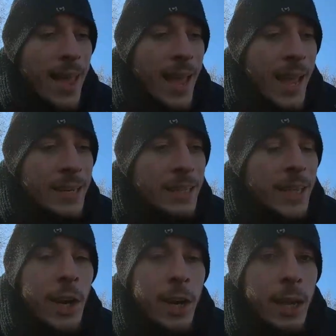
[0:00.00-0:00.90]
and
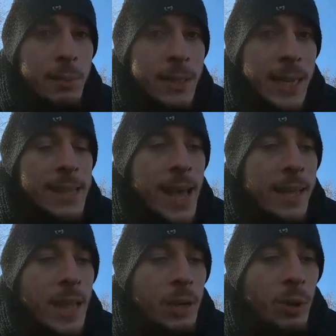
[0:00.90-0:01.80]
hearing him say
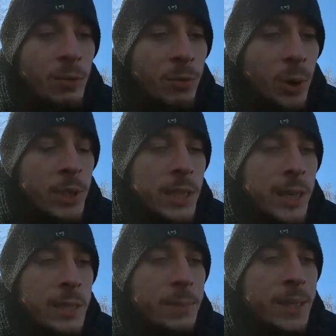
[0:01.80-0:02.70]
that that reinforced
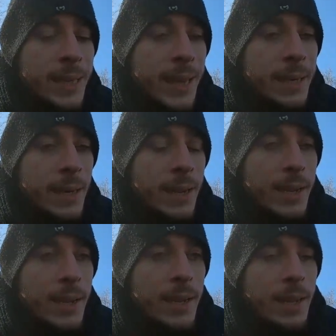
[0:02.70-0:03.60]
it in me again
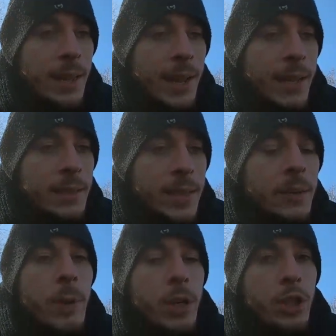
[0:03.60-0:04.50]
and
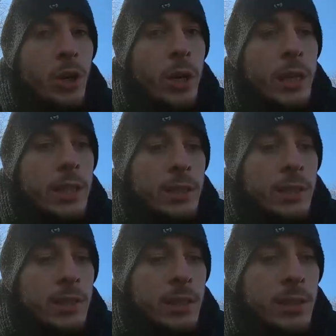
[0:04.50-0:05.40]
led me on a journey
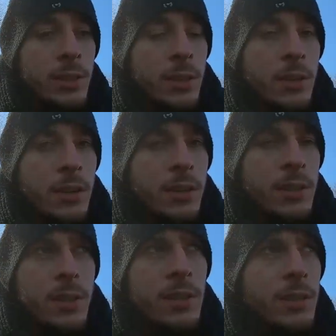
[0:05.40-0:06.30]
to, to,
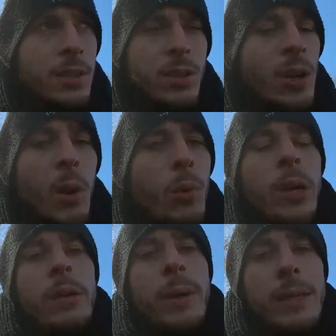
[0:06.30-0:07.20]
to just not
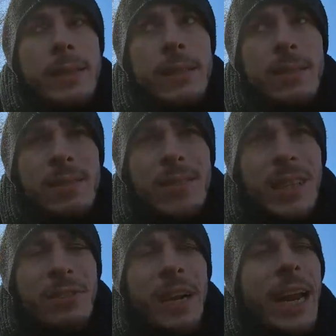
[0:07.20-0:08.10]
worry about
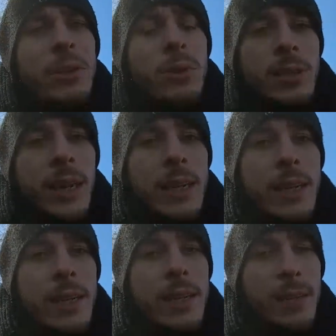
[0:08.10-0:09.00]
the financial side
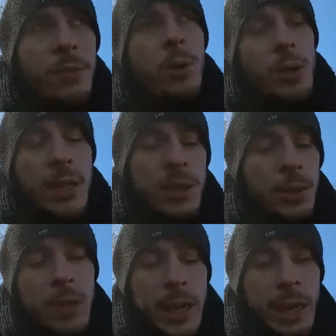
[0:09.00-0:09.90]
of course, I
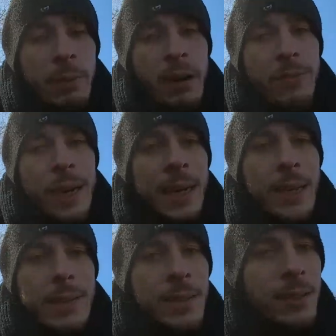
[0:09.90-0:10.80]
do take care of my
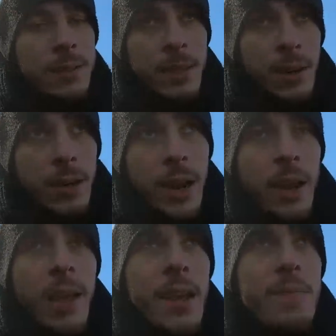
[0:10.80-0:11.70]
finances, you know, and
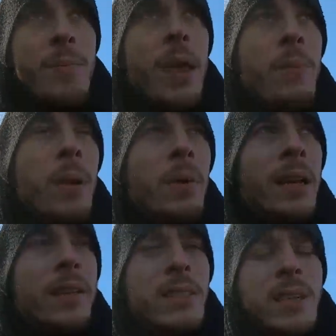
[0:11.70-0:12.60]
I make my
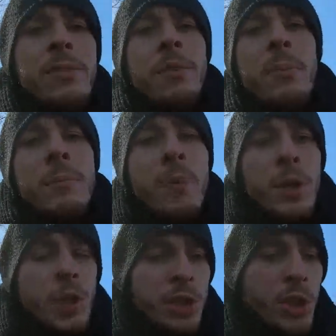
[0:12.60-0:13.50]
money still from
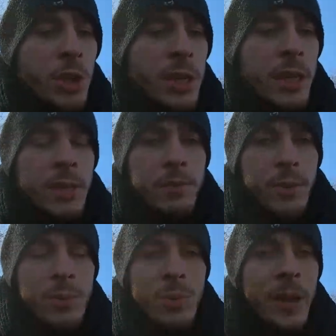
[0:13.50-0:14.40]
martial arts journey and
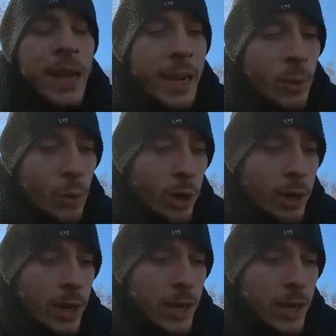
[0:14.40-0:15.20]
from some editing work.